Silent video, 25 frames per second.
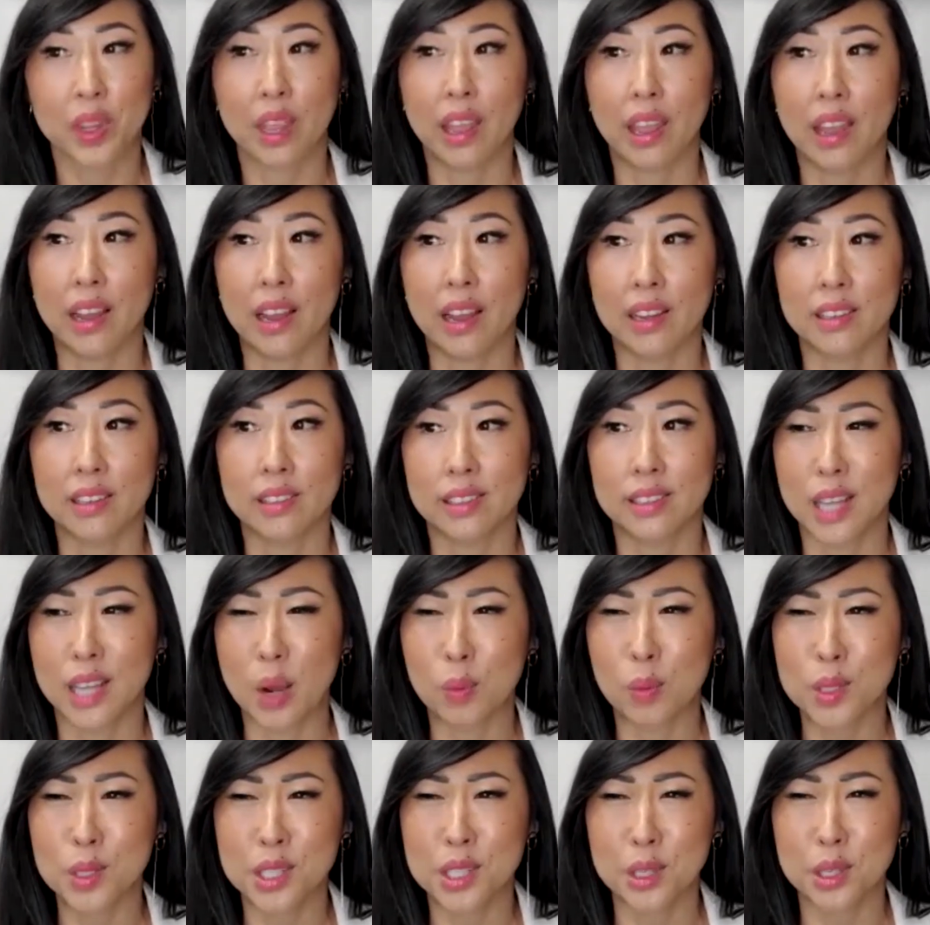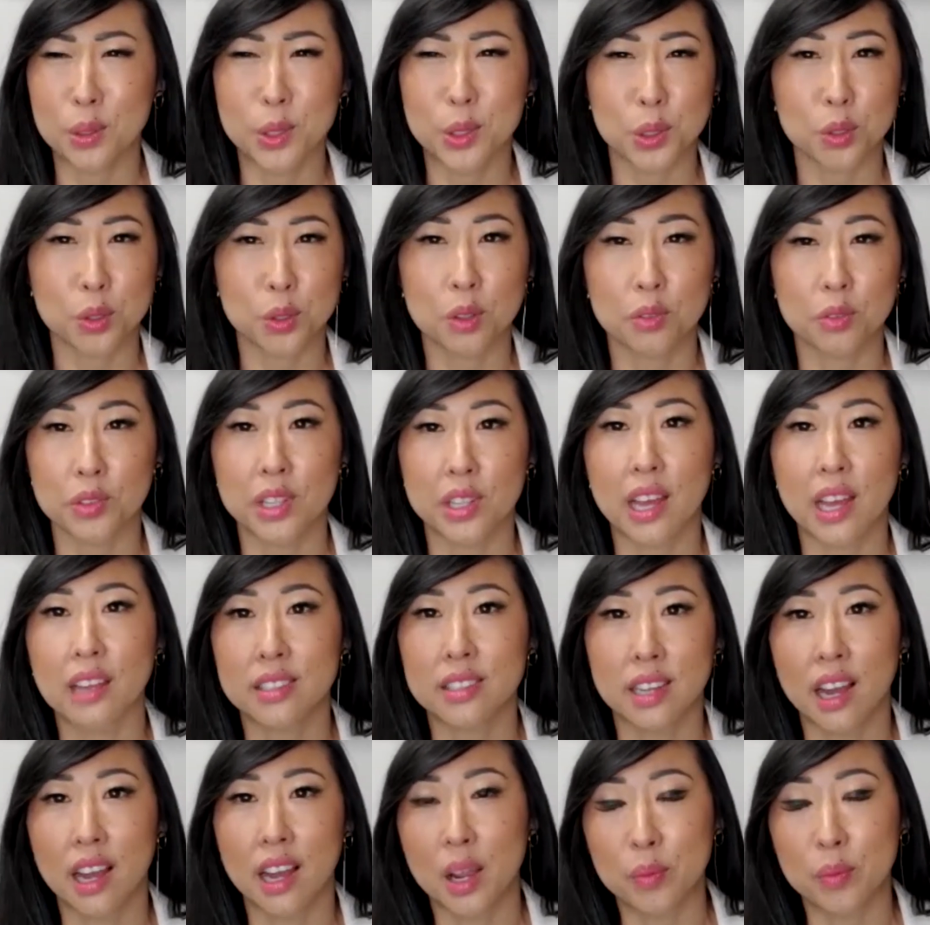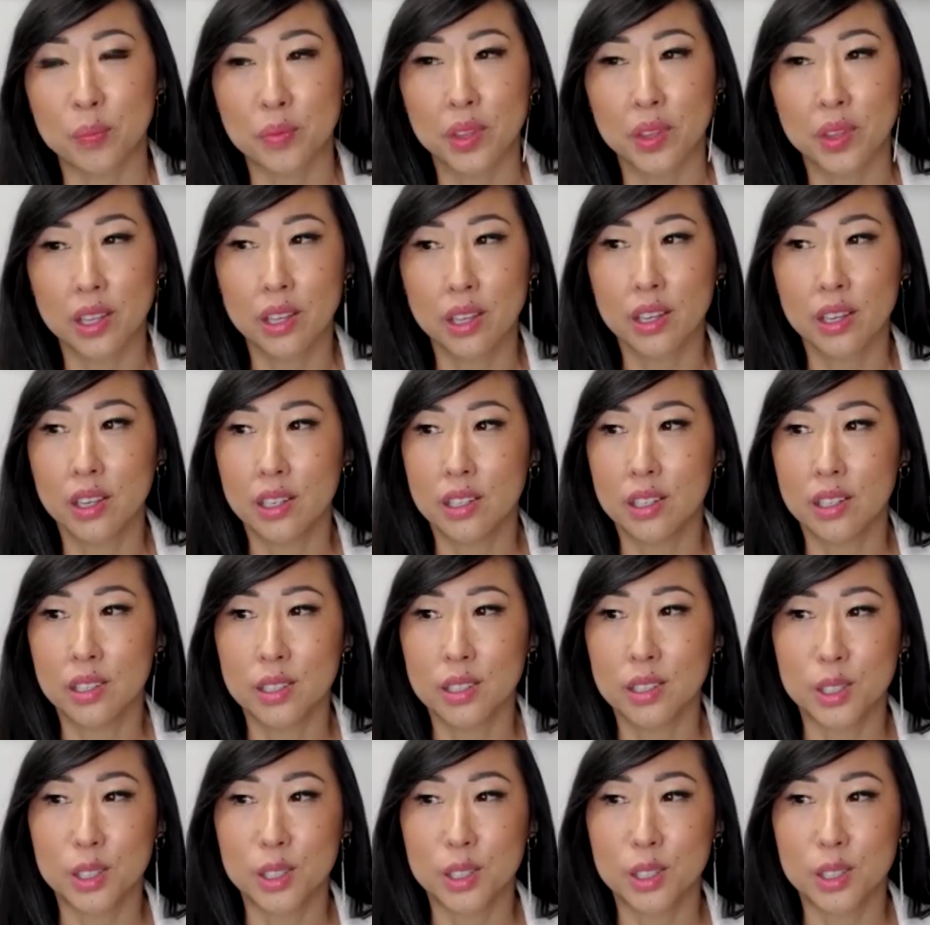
And that wasn't usual for that time. Mm-hmm.